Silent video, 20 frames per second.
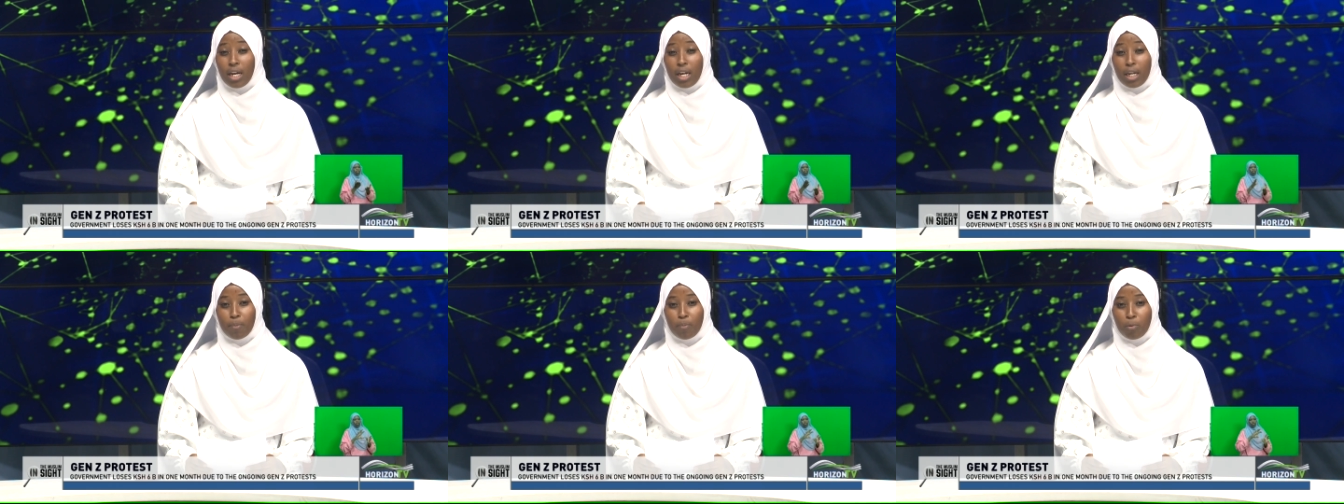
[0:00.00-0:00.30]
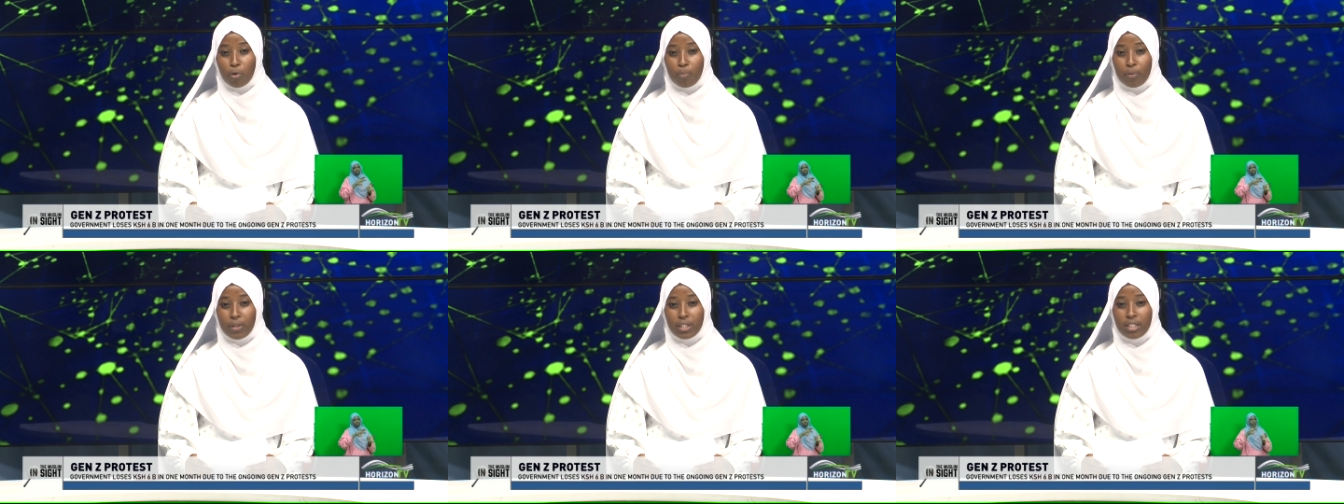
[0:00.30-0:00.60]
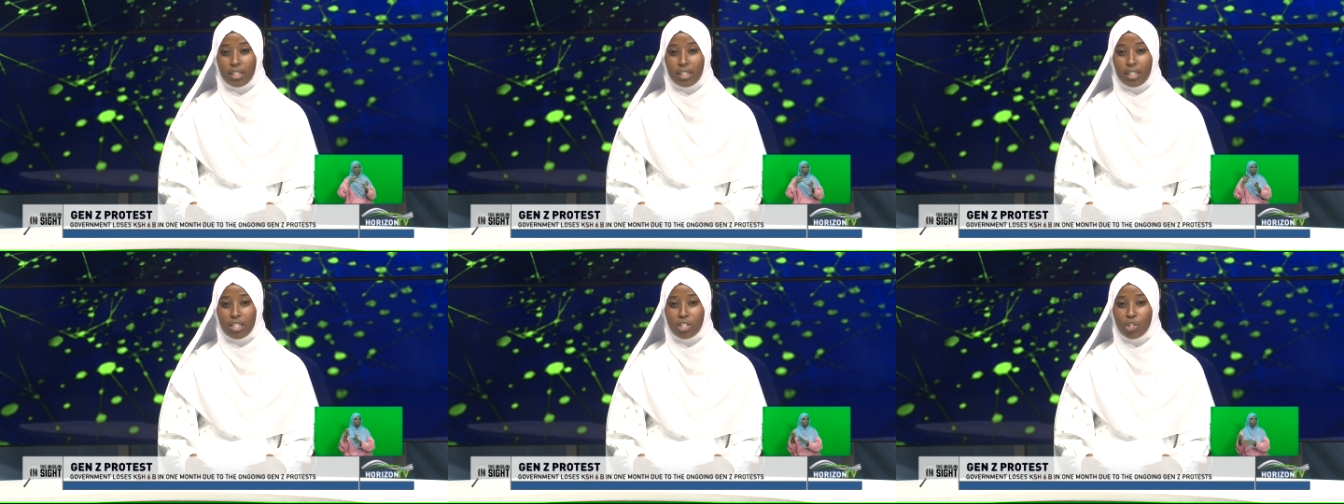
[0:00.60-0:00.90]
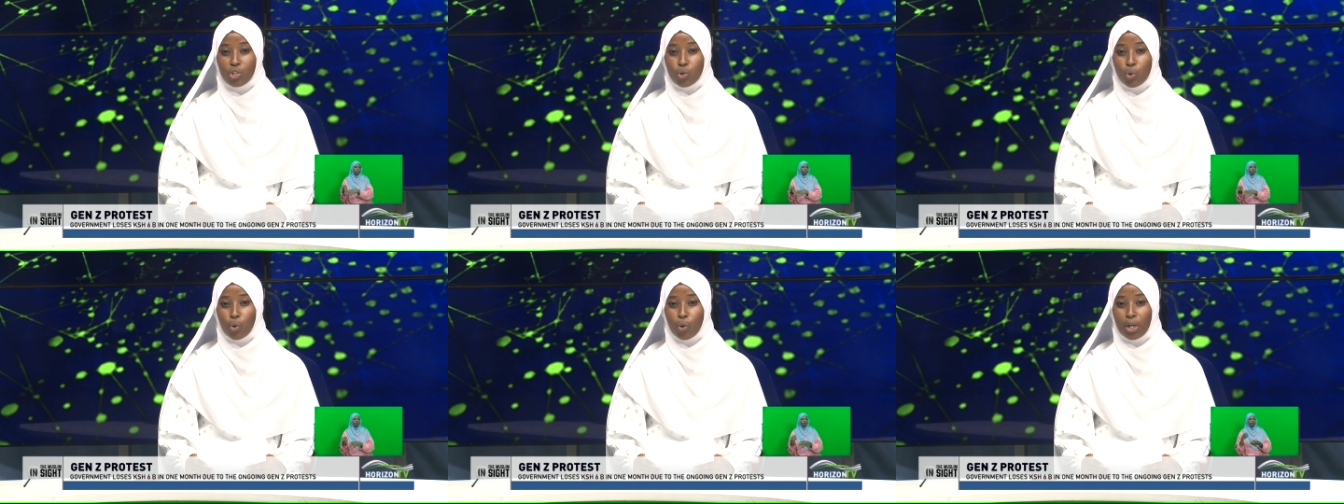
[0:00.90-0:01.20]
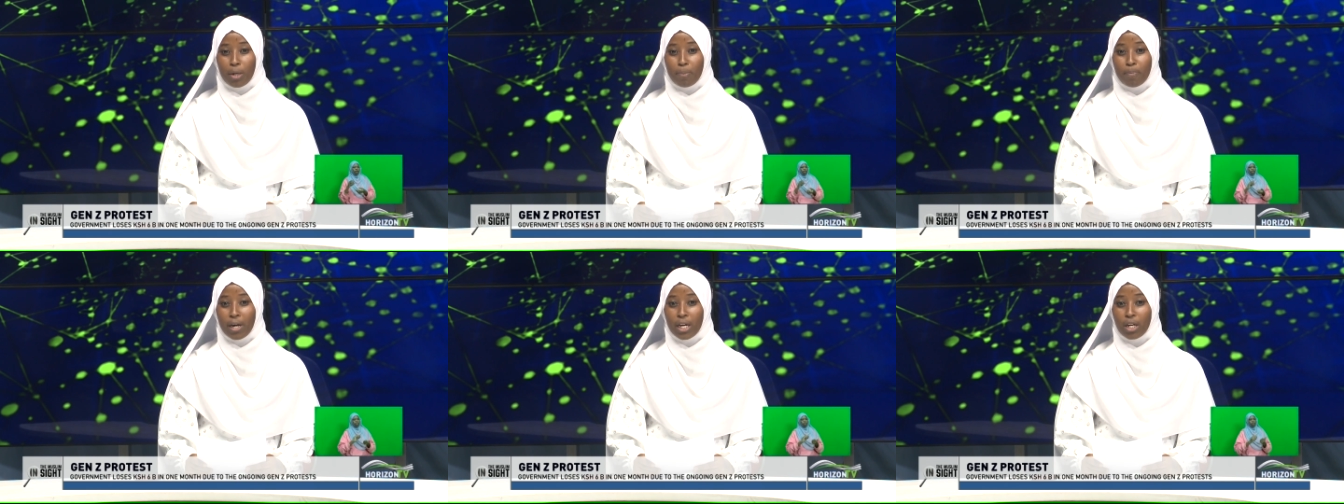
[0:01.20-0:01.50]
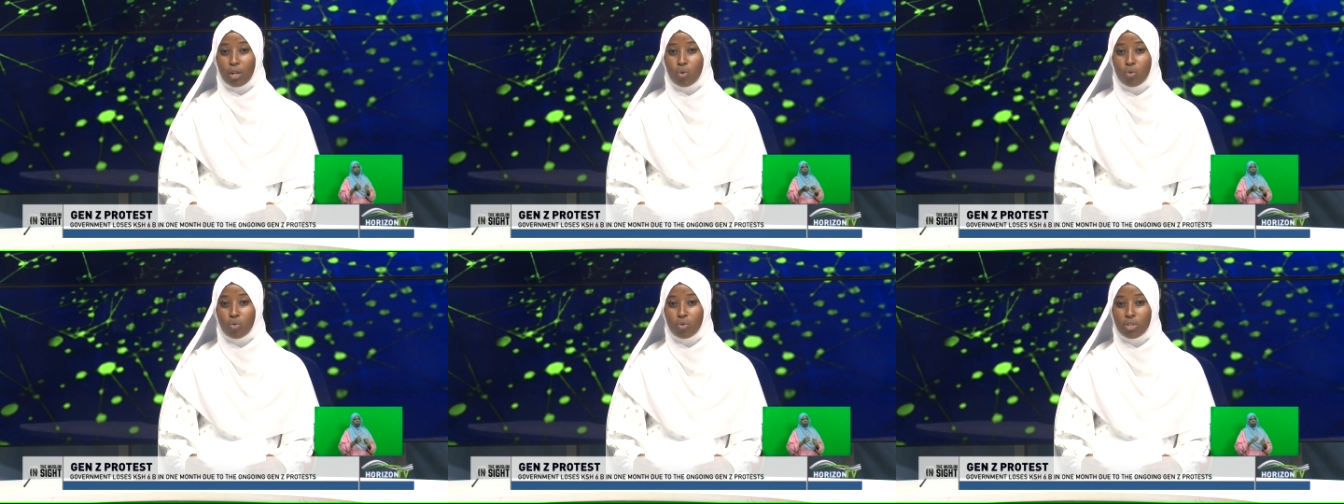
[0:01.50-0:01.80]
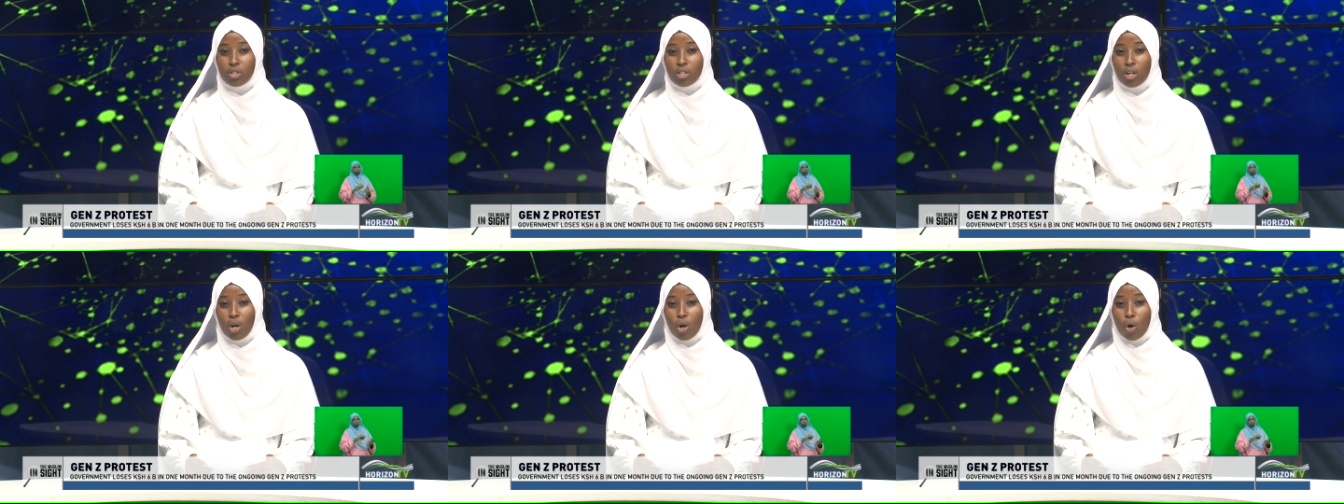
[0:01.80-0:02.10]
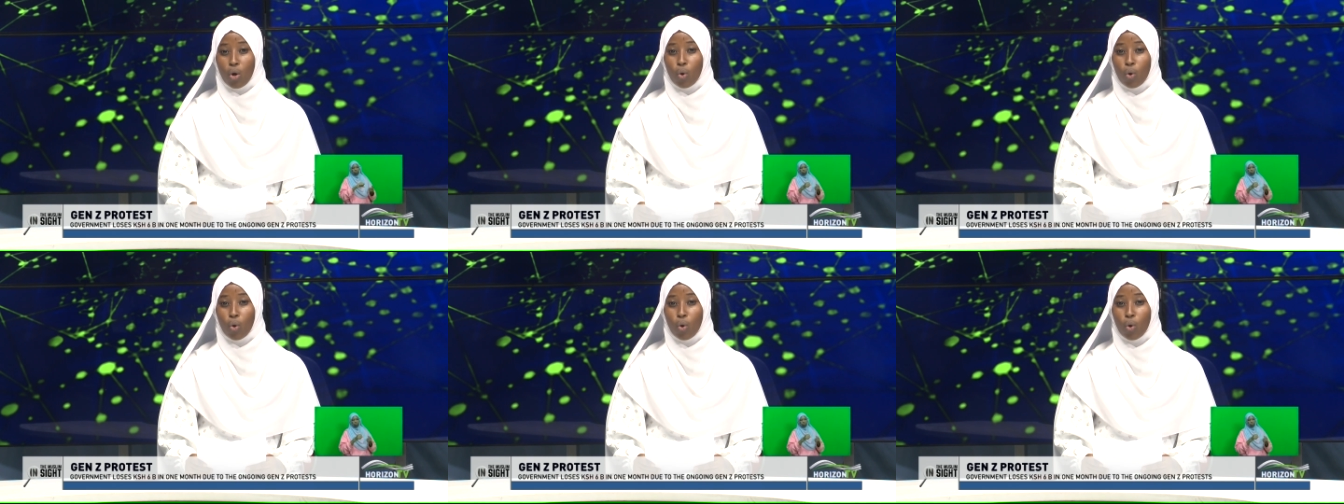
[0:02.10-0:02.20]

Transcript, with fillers: and property destroyed by goons